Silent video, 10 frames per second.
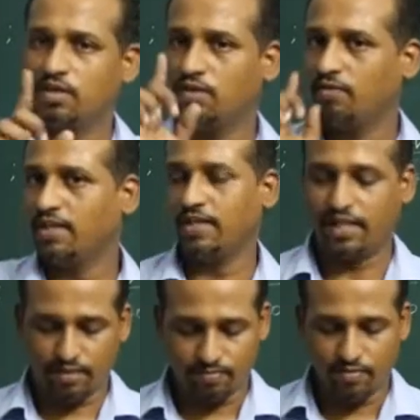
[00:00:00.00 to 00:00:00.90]
The one
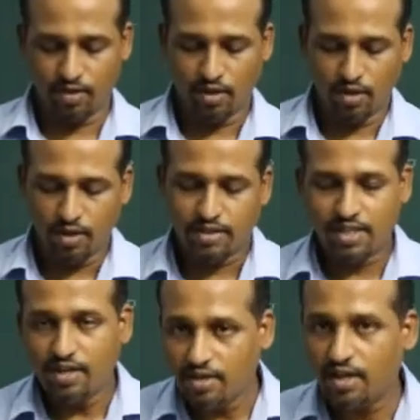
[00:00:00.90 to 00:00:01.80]
thing,
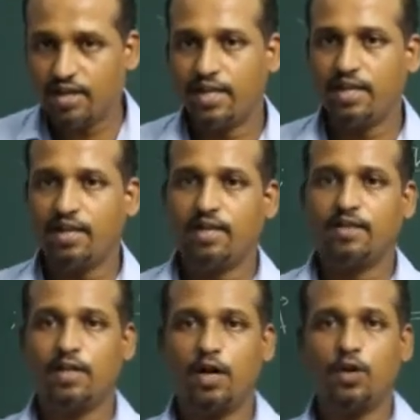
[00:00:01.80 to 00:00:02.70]
generally
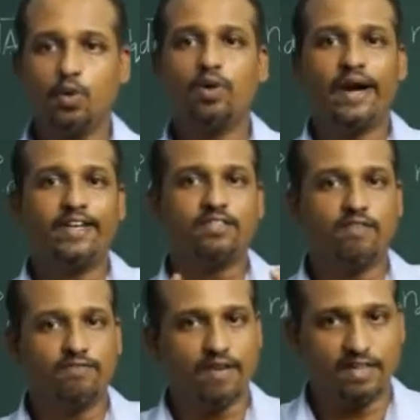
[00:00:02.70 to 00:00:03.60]
there are two kinds
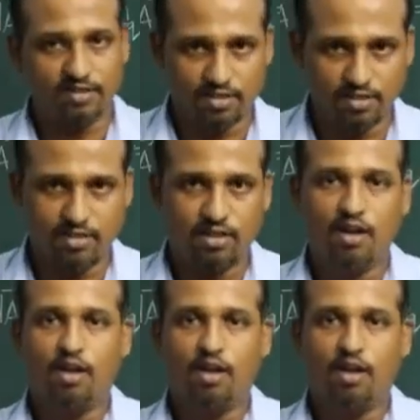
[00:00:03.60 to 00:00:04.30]
of fluxes,